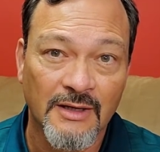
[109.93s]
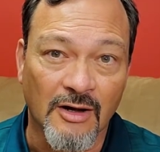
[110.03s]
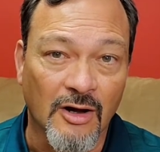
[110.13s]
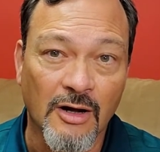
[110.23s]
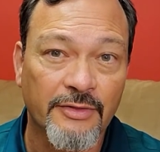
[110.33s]

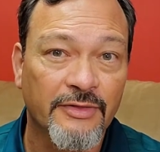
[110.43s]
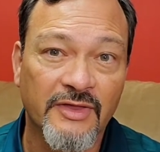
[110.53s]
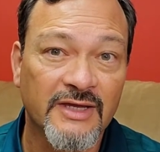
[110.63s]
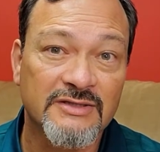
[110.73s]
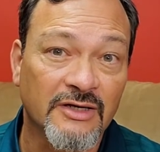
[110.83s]
All the
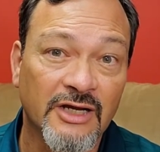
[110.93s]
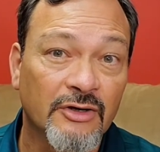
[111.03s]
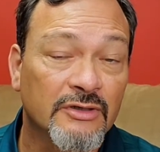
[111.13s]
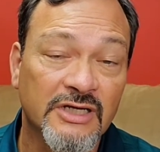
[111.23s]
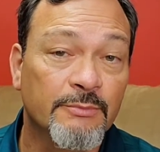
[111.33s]
things that are
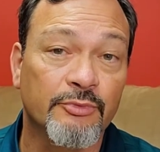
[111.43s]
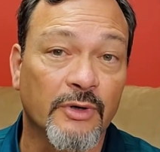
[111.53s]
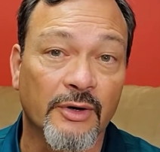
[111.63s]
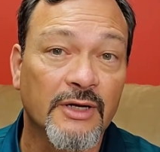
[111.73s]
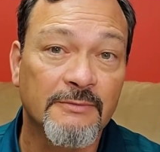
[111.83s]
here are
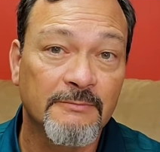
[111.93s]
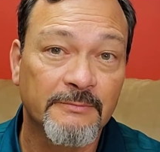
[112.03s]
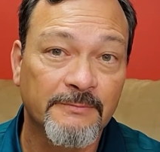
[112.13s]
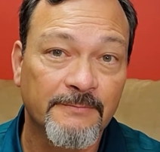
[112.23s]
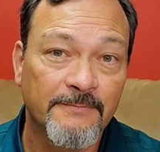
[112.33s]
temporary.
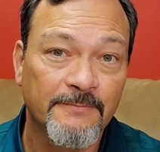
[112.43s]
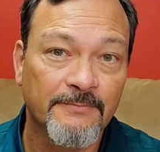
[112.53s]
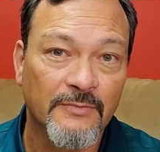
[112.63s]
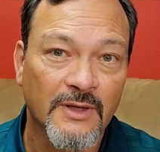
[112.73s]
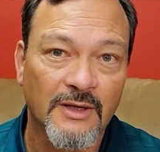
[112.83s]

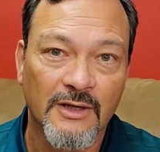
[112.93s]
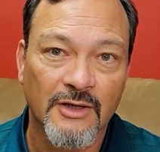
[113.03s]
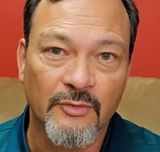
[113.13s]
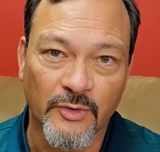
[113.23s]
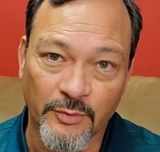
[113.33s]

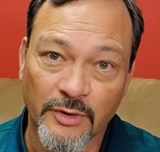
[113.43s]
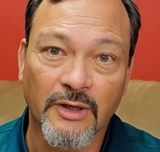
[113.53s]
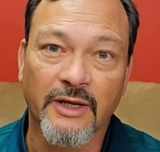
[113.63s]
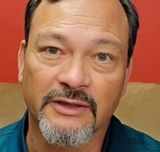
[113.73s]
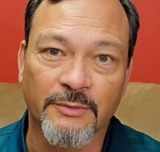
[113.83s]
We will
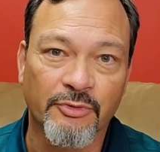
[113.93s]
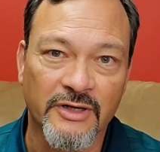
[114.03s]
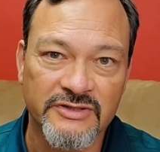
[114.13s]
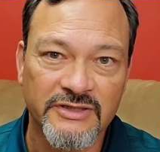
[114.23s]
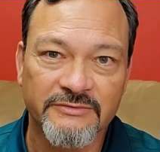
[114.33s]
elect a
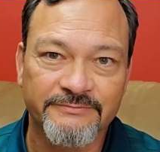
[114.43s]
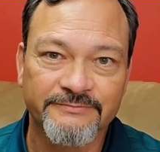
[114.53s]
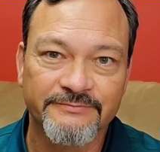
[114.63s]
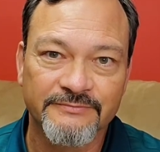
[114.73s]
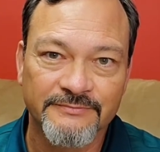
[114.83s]
president.
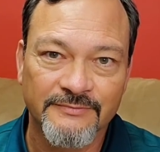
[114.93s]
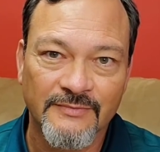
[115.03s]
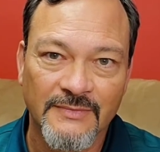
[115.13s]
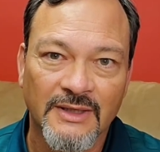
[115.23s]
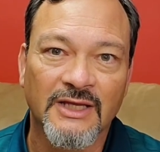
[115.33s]

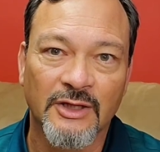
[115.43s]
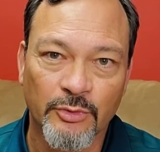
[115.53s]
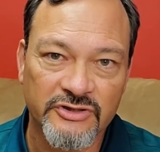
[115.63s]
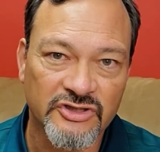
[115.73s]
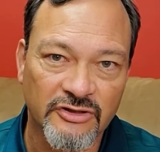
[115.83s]
He
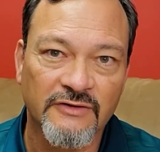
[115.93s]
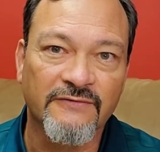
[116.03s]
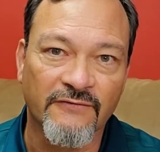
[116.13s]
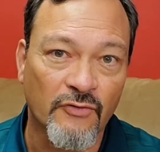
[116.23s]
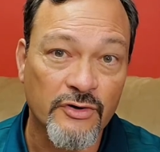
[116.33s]
will serve
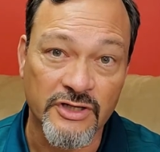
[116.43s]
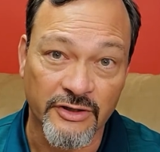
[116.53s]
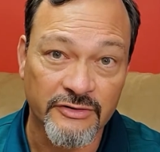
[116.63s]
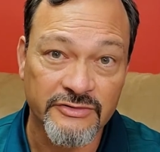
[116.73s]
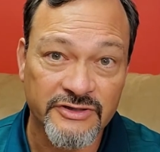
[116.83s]
for 4
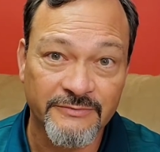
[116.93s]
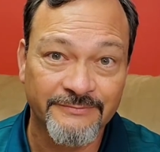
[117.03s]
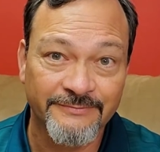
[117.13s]
years.